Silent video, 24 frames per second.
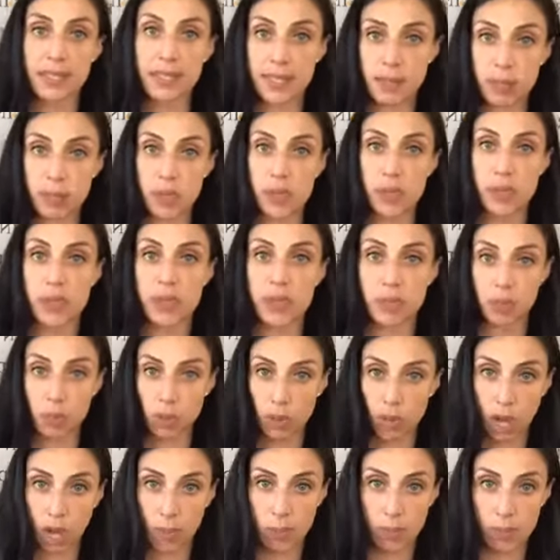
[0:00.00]
symptoms, and
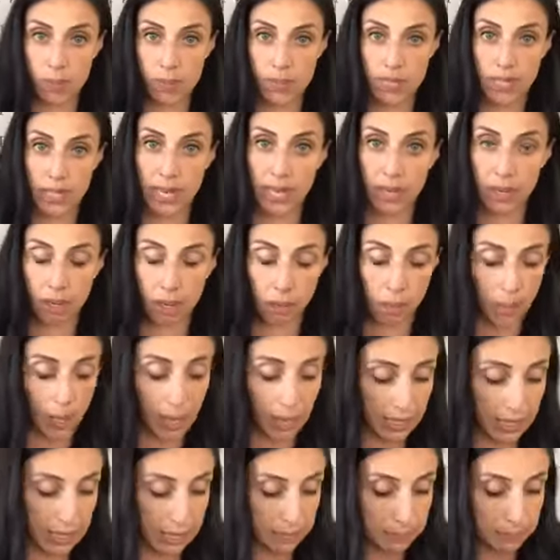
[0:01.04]
problems in our
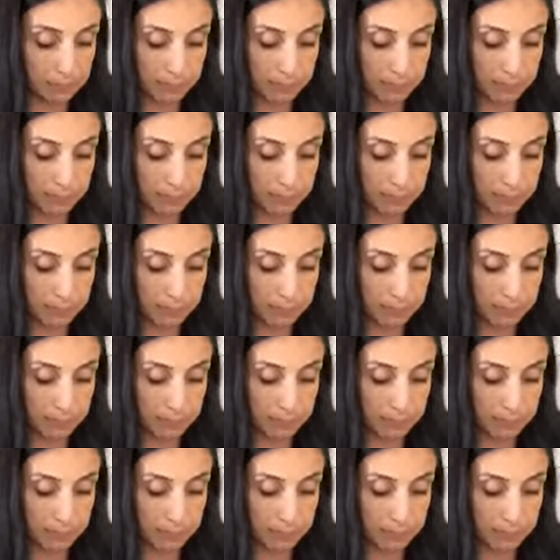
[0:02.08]
body.